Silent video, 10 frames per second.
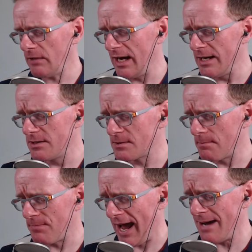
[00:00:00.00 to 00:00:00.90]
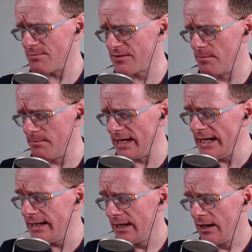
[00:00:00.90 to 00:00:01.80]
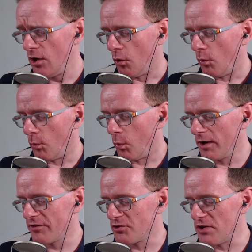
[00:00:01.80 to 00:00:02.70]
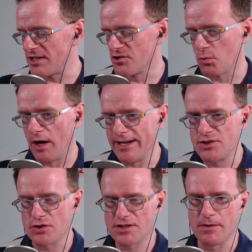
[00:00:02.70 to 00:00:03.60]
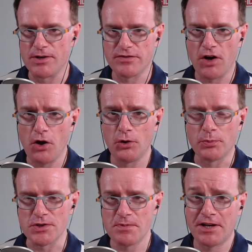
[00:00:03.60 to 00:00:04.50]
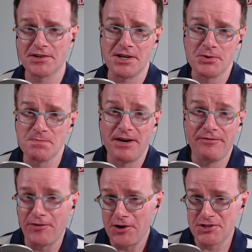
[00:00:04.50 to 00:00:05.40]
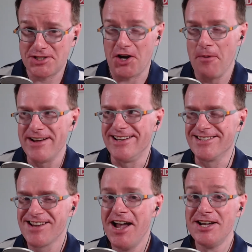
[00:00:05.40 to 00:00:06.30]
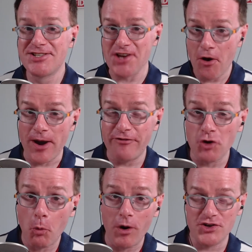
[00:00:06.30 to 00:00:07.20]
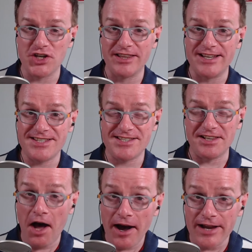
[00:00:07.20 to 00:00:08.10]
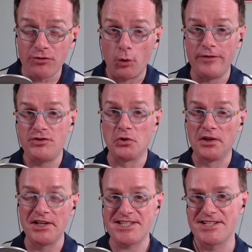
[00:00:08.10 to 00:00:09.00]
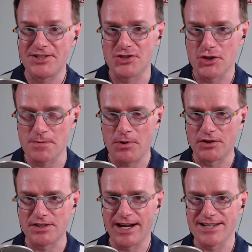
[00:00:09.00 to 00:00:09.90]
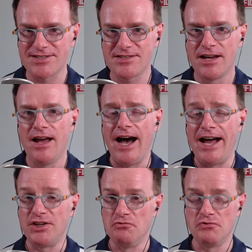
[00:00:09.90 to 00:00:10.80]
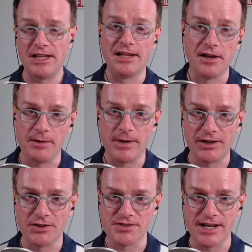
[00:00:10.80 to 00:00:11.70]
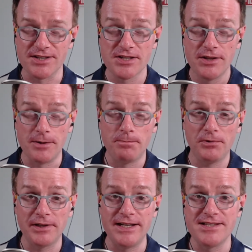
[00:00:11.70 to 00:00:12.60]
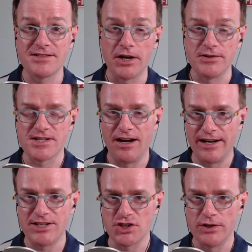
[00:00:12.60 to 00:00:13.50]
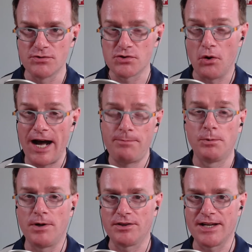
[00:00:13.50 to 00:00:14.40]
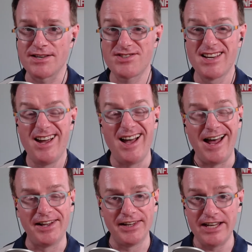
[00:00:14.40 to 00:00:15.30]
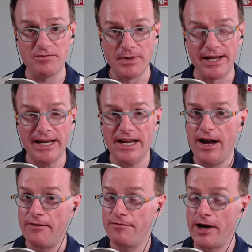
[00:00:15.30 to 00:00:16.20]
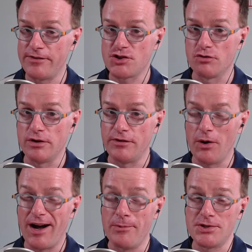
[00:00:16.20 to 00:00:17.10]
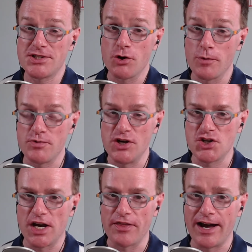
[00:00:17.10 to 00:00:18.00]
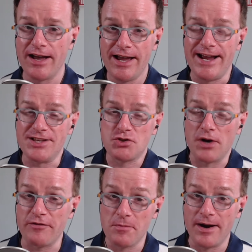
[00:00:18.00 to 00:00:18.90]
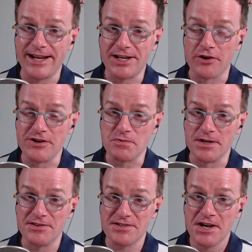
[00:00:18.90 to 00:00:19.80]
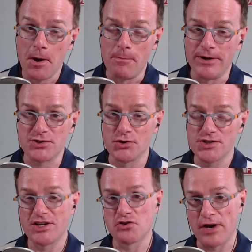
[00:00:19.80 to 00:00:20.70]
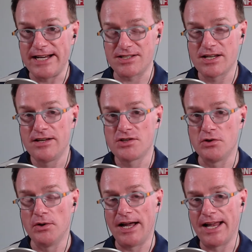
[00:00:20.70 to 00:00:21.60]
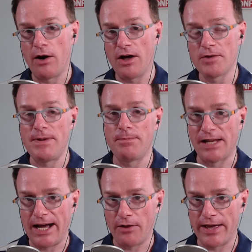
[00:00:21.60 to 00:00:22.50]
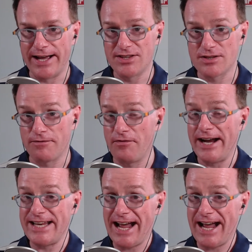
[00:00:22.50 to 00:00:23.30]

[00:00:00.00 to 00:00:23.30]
And perhaps for me, one of the reasons why it took so much of a hold was because it was my first comment. So if you're watching this live or if you're listening to this podcast and you really like my content, then please go to iTunes or Apple Podcasts and leave me a 5-star review. I would so appreciate that. It's great for my encouragement, but it's also great to allow other people out there to find